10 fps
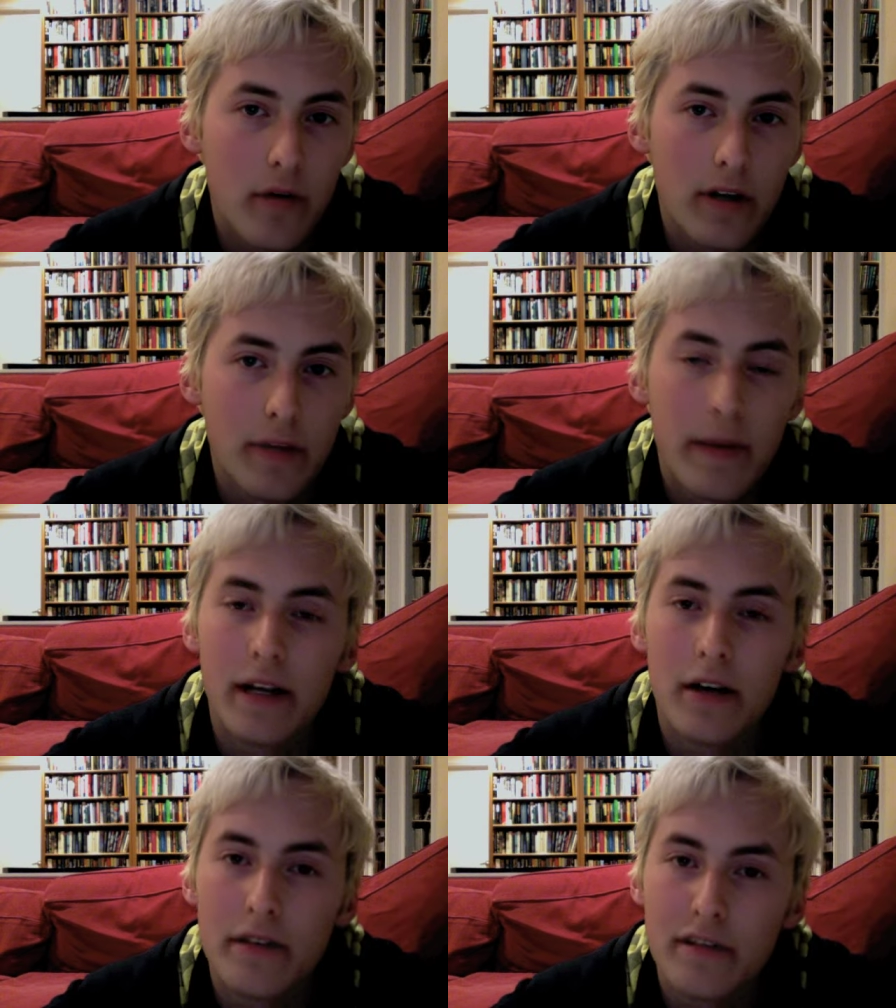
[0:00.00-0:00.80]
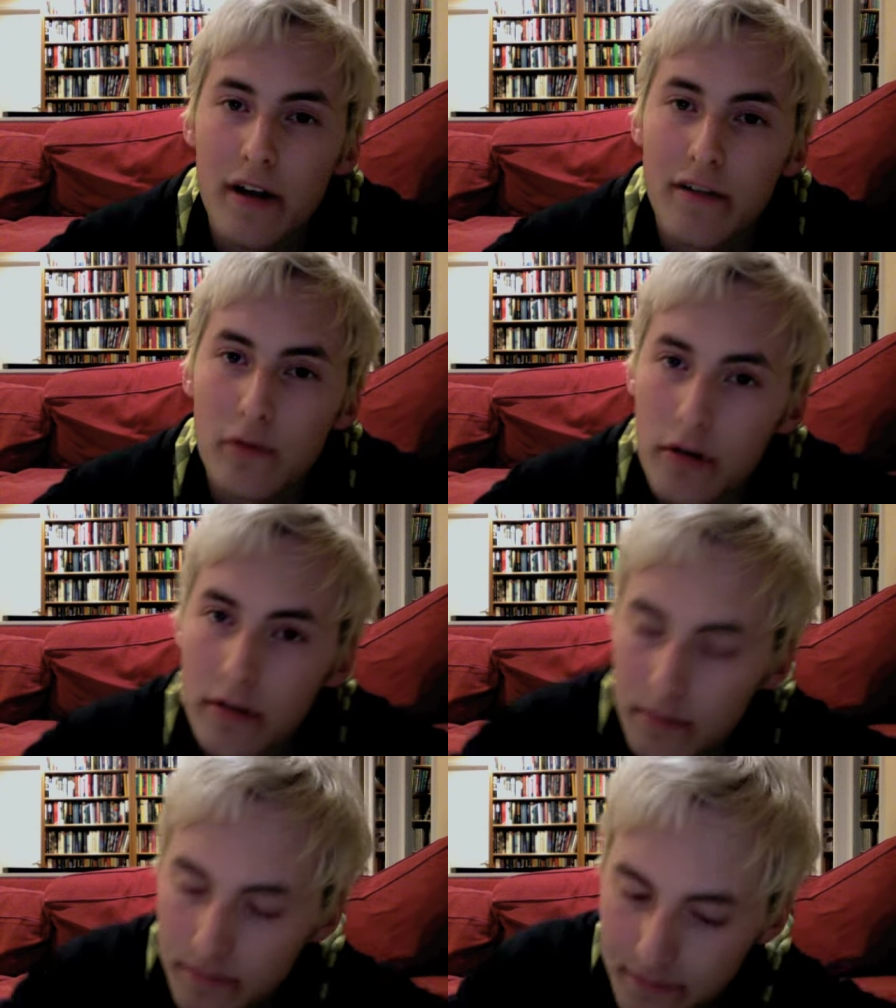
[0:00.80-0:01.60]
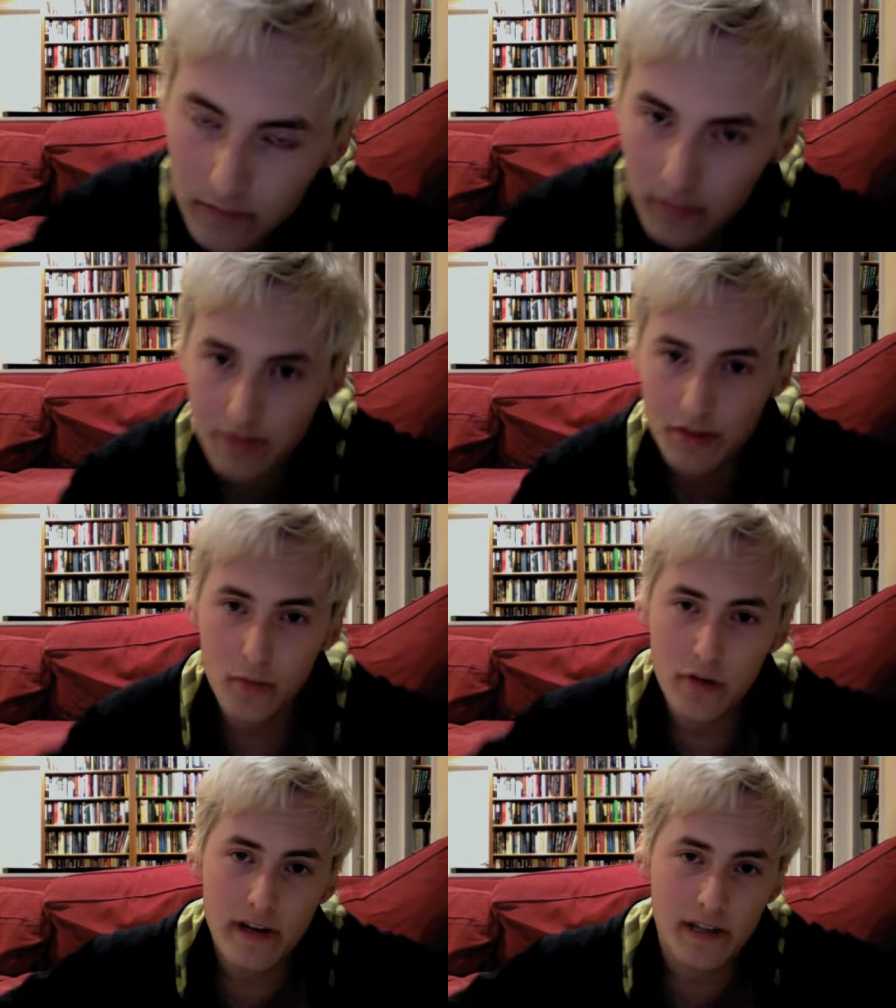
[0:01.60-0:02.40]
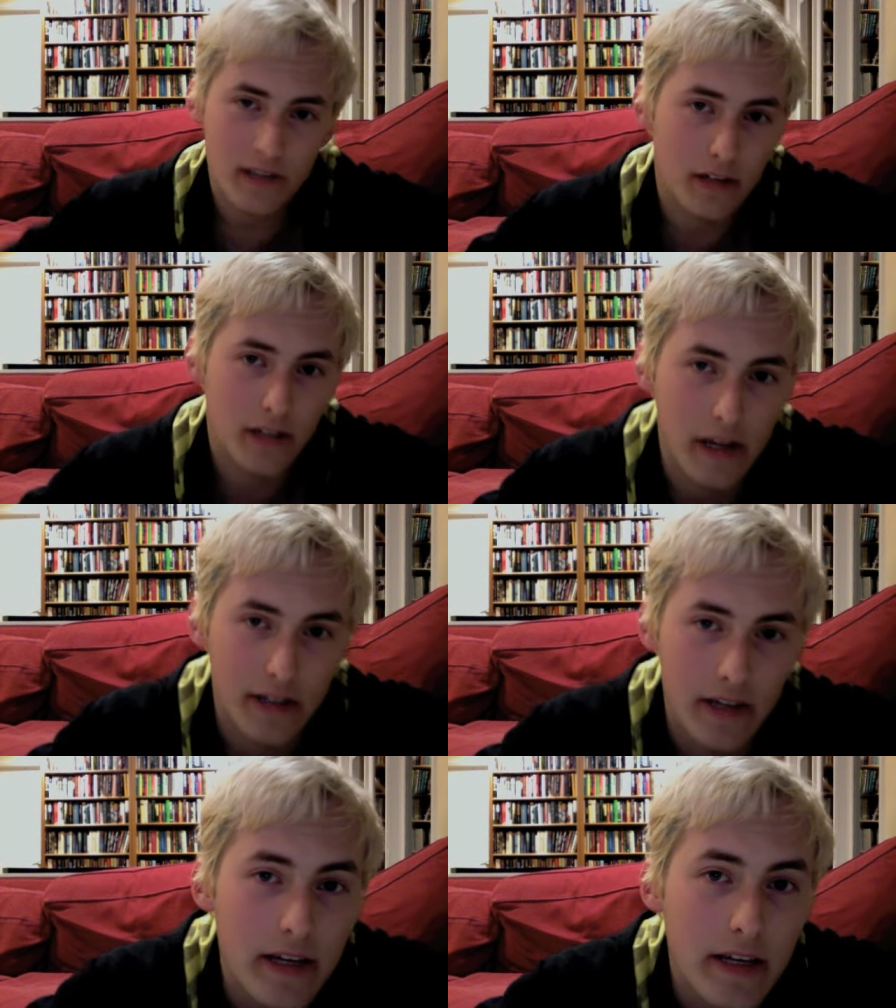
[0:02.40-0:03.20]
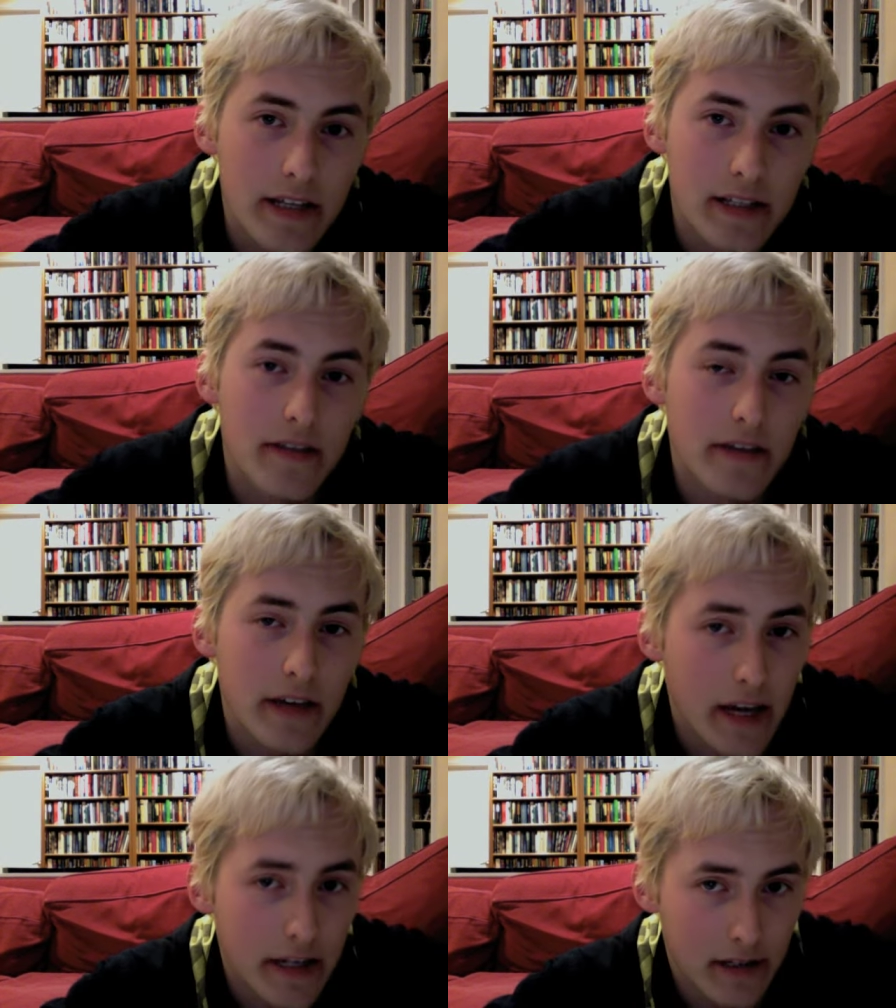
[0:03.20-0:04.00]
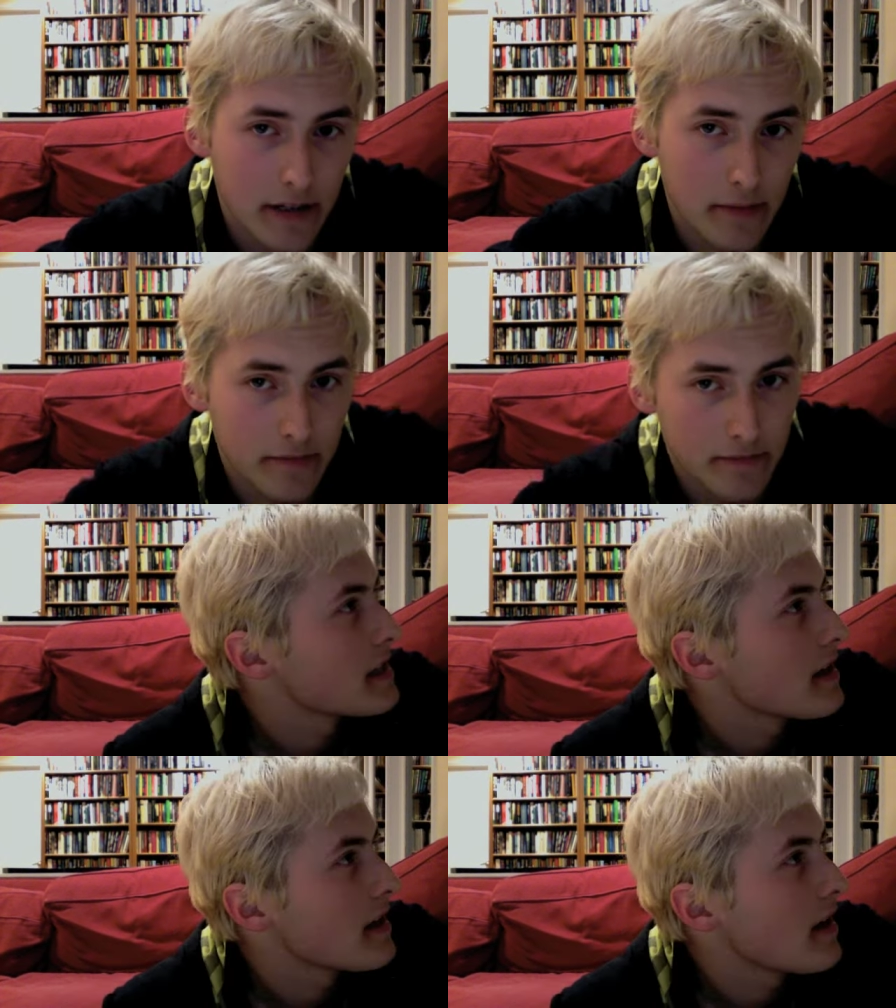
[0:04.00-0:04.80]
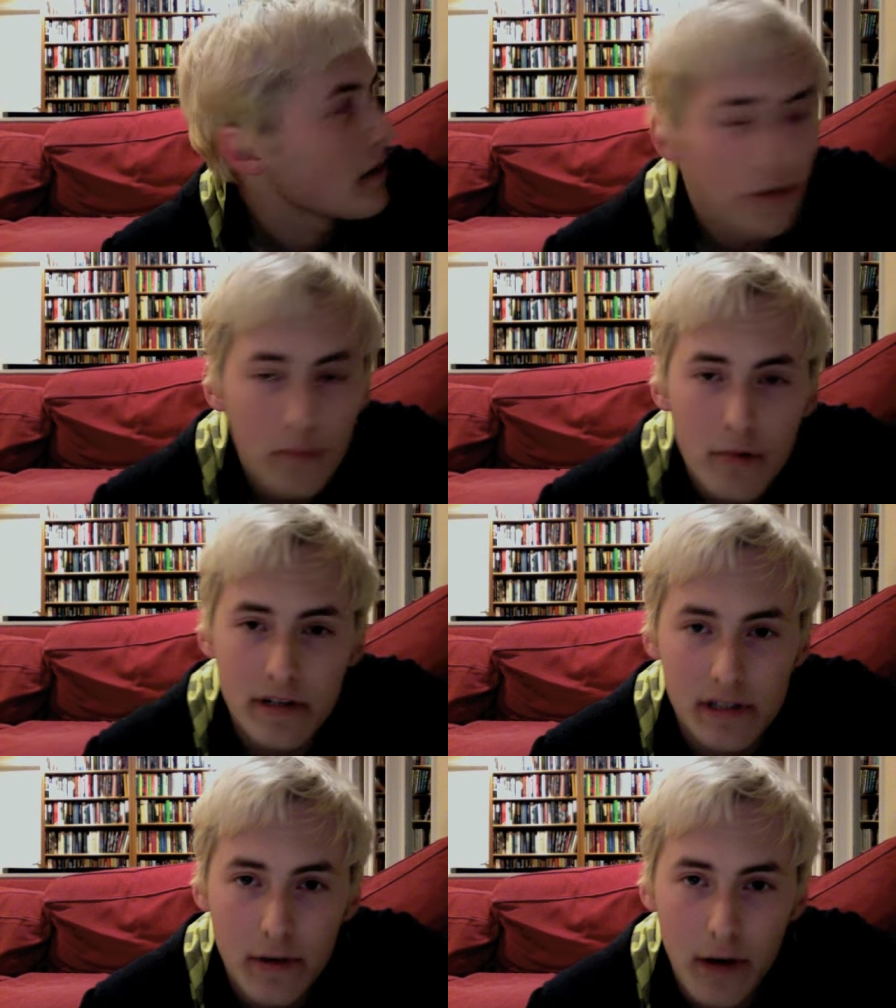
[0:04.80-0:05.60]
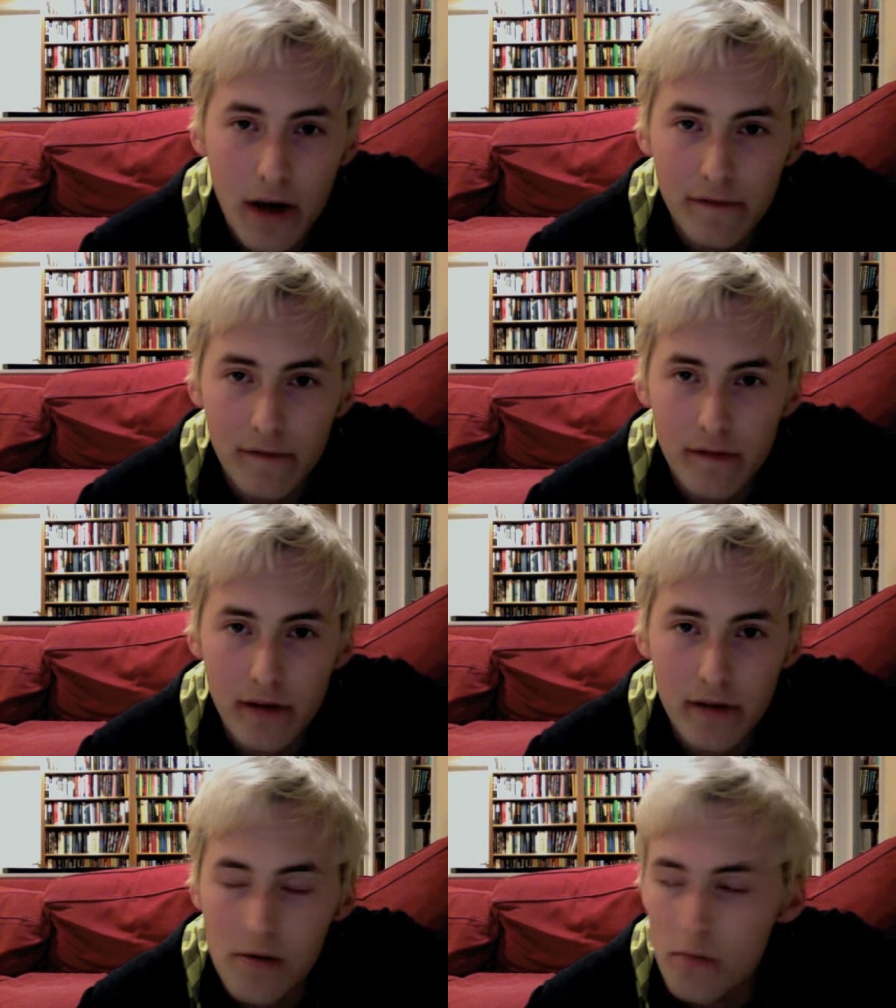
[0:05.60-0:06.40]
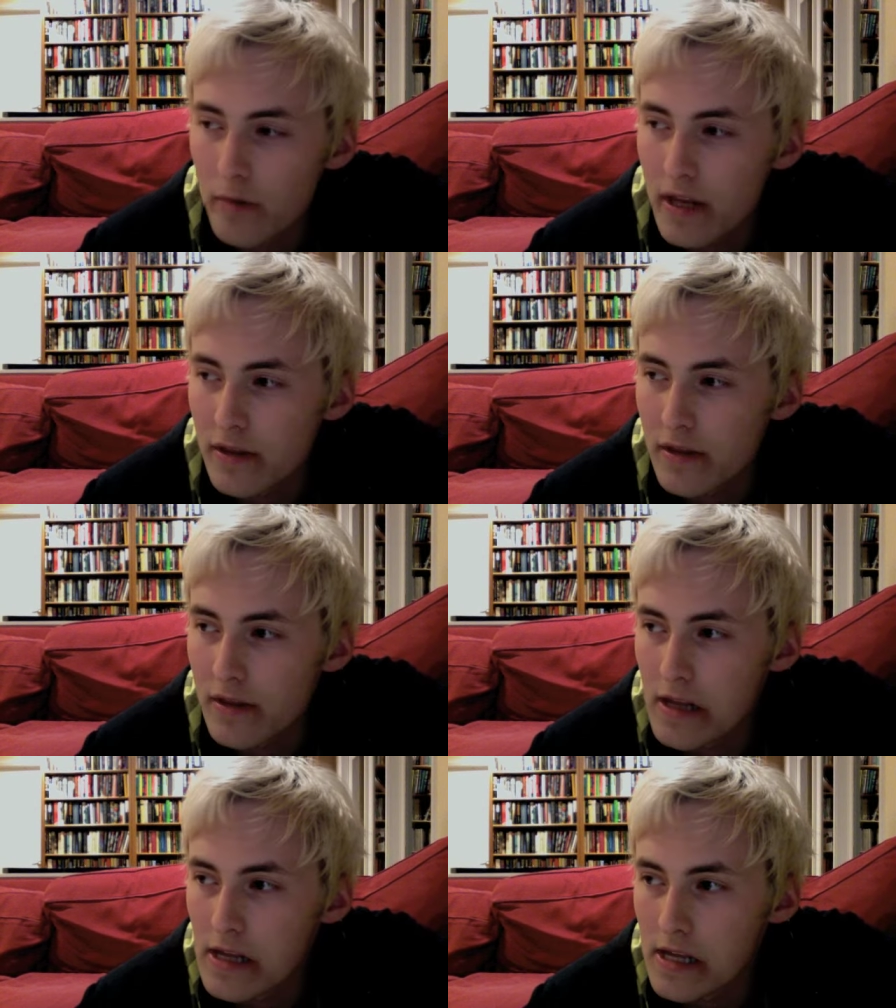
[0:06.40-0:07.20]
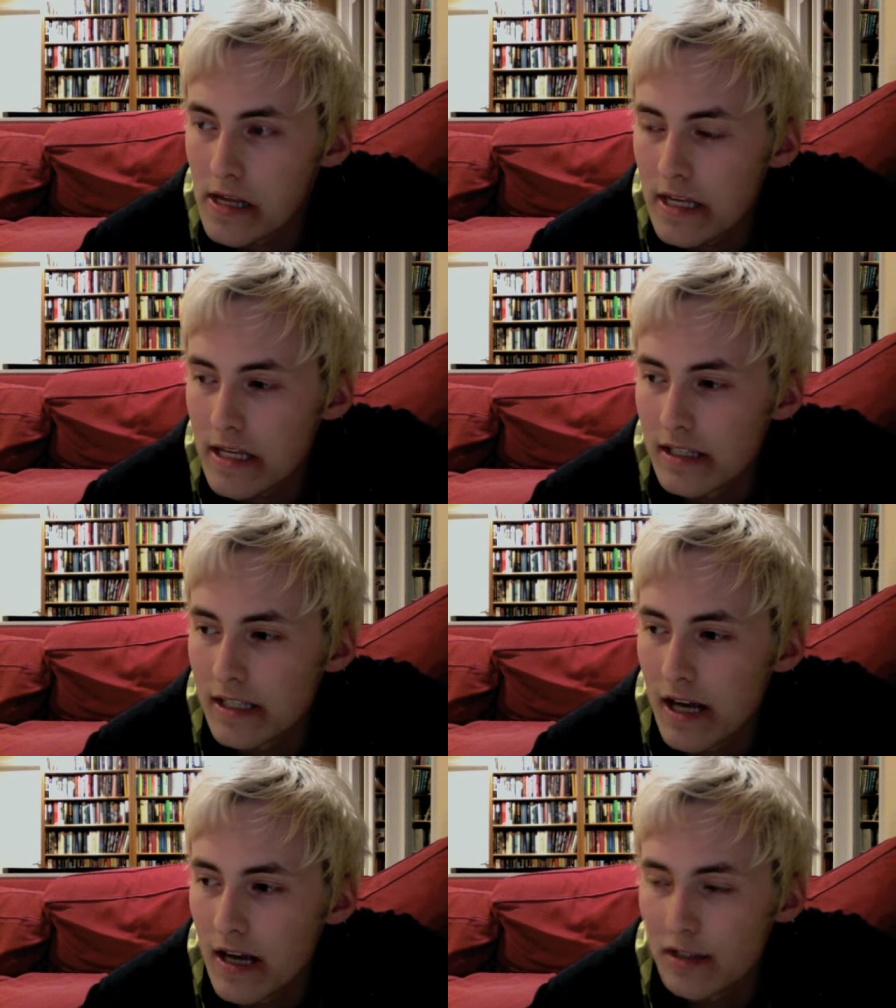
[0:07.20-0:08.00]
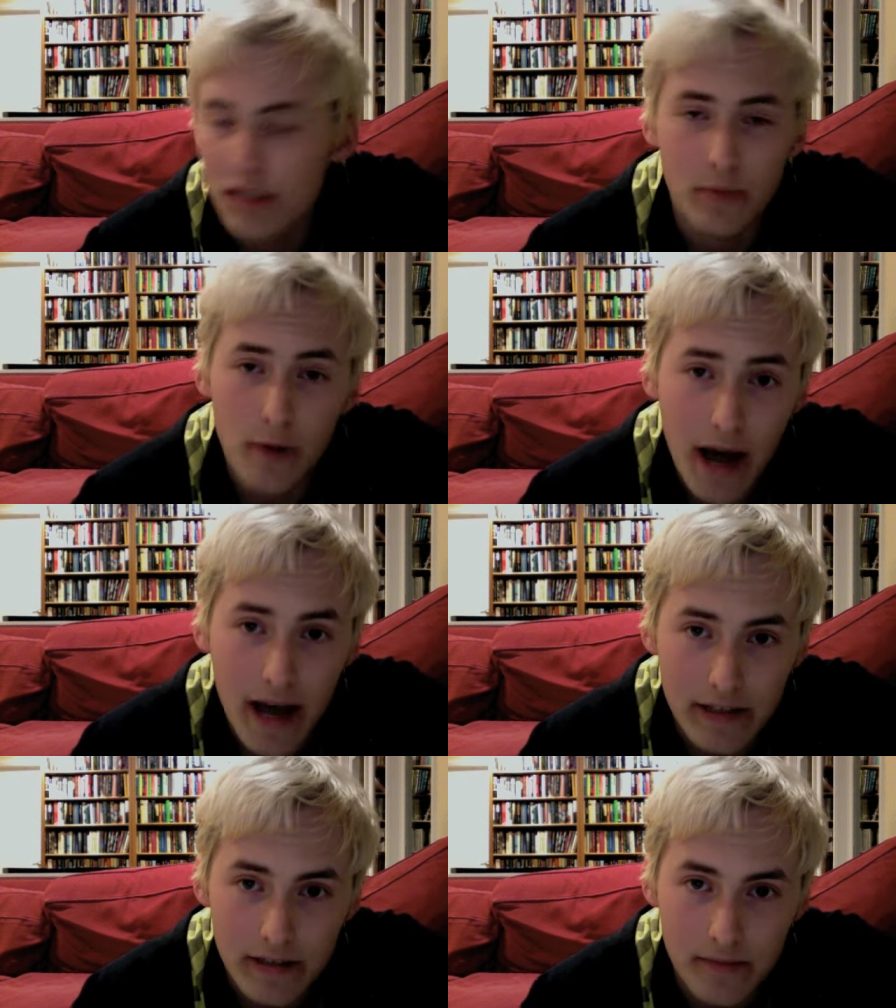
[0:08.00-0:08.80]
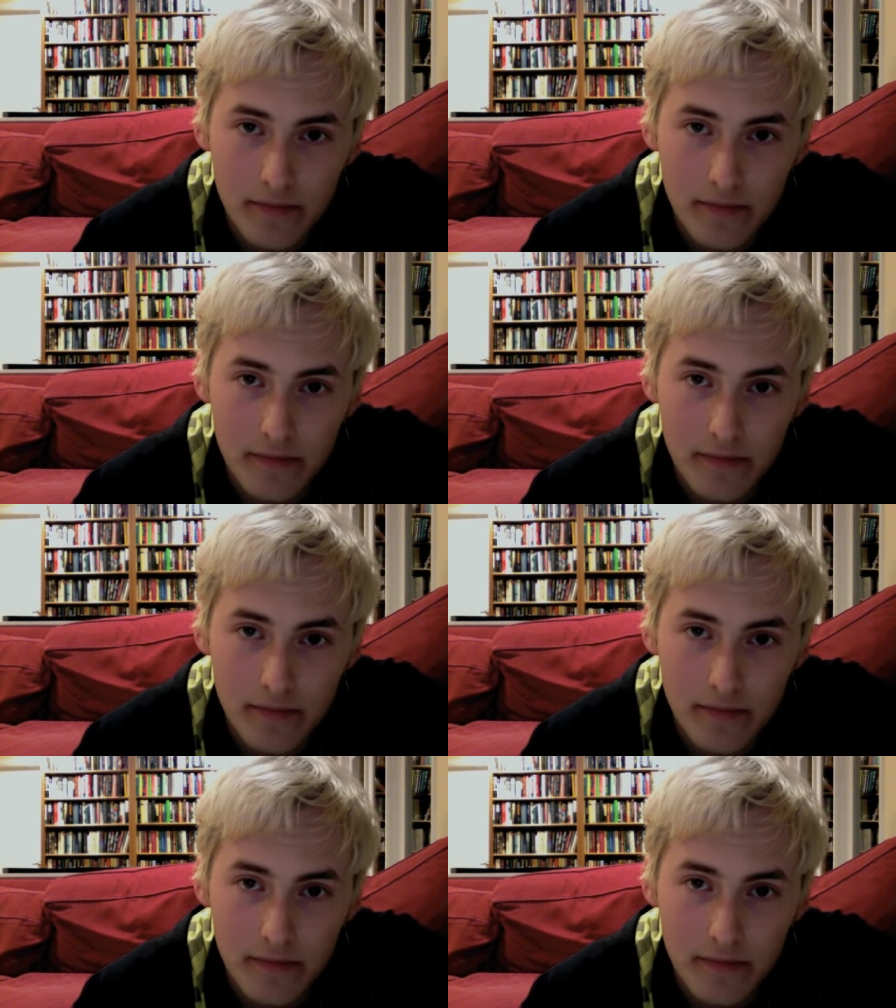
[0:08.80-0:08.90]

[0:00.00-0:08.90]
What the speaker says: depending on these 5 words. So the movie I saw tonight is The A-Team. A good word to start off with is surprise.